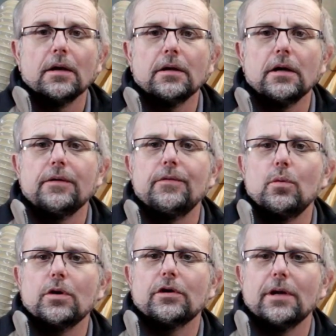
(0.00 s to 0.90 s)
Now if you
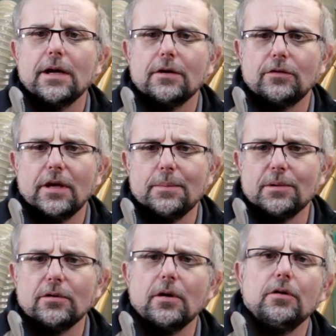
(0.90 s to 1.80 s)
watched last
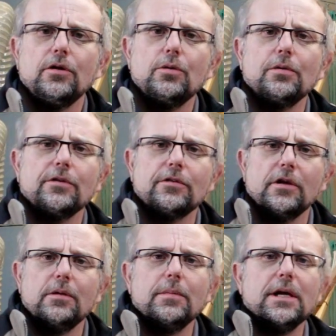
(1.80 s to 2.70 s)
episode you would have
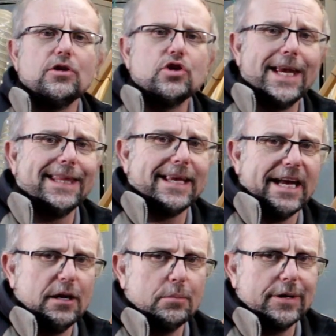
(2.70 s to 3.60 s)
seen me check the
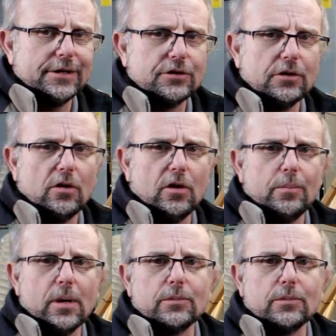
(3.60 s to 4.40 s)
calibration on my